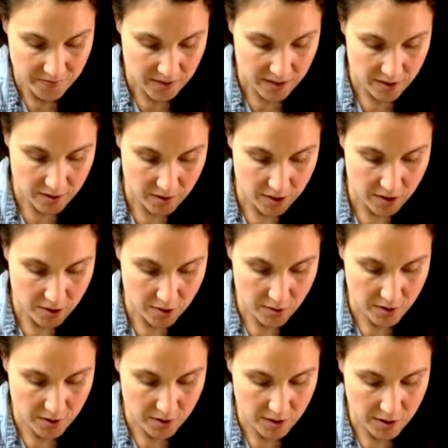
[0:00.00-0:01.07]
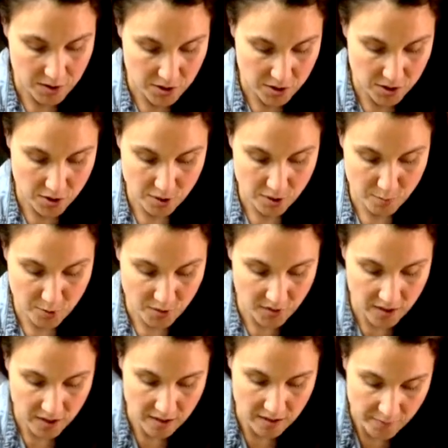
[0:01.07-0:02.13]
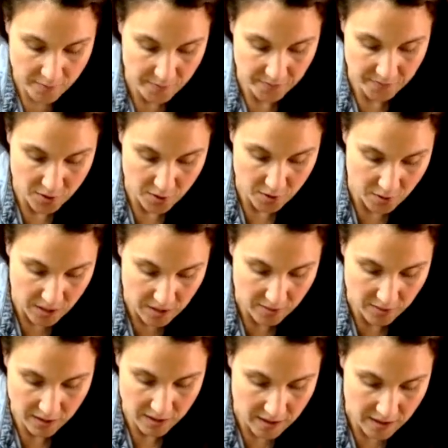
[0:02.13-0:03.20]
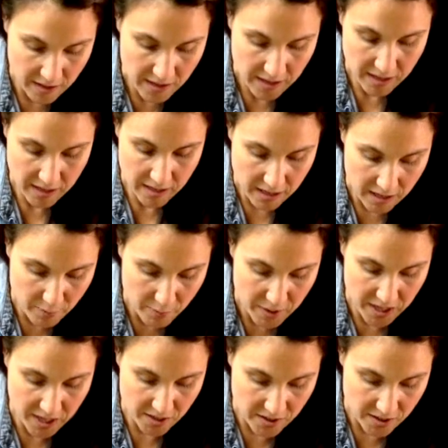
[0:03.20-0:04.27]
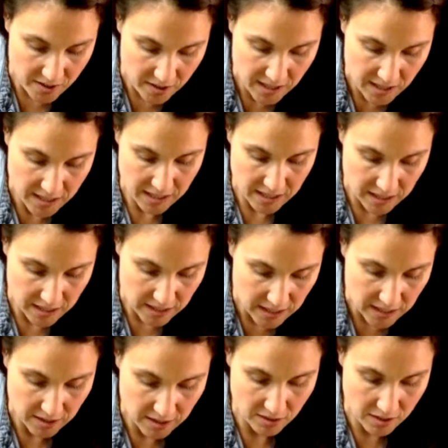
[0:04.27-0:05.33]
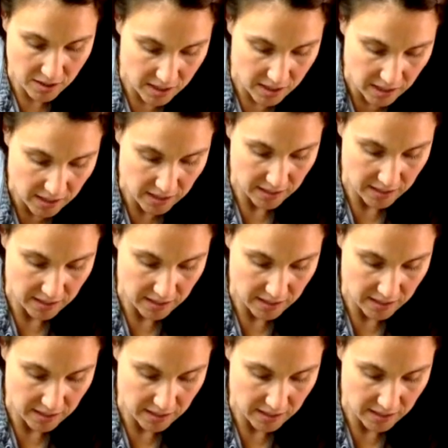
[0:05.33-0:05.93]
Here we go. And then you just turn them over, around. Give them another little cut.